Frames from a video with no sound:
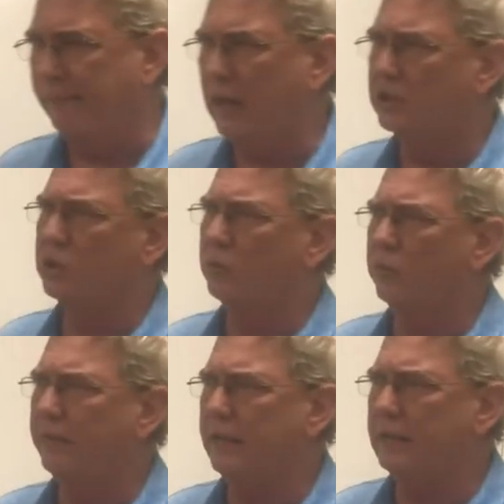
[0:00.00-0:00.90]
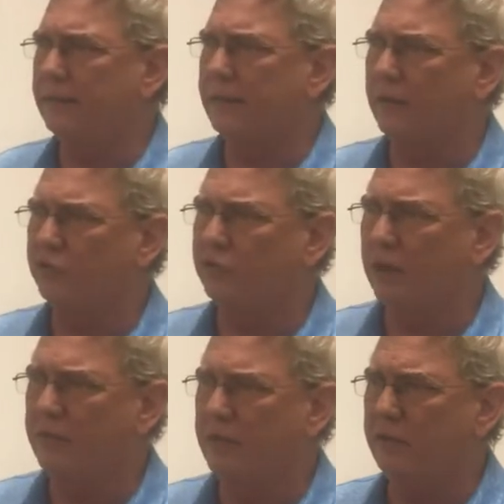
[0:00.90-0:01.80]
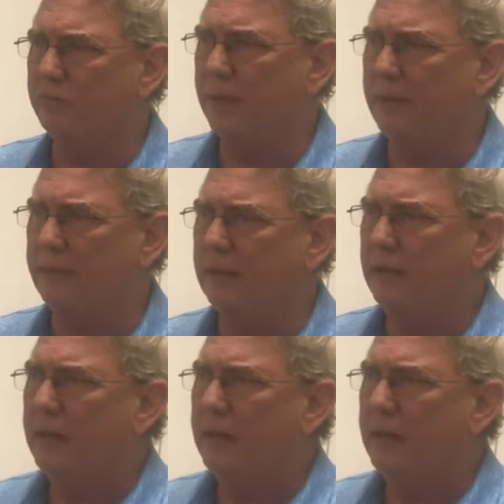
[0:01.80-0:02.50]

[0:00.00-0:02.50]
not sure when they did that, 70s maybe?